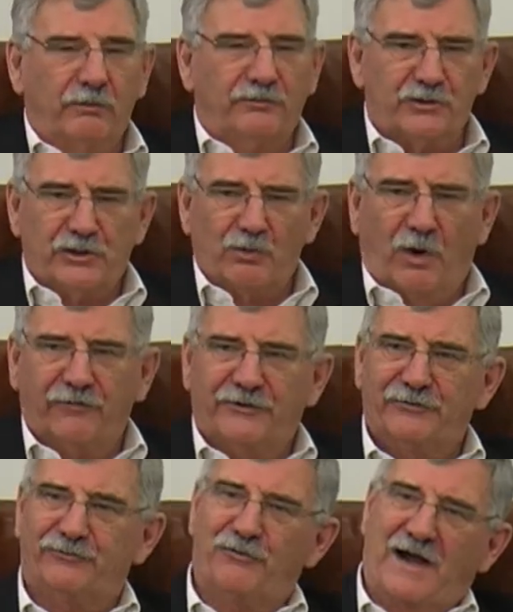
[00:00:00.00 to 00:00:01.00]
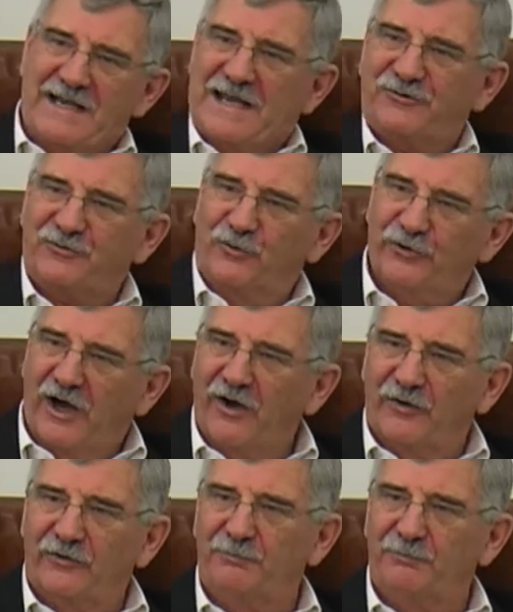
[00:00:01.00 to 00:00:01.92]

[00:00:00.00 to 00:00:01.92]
do you want this drug, yes or no,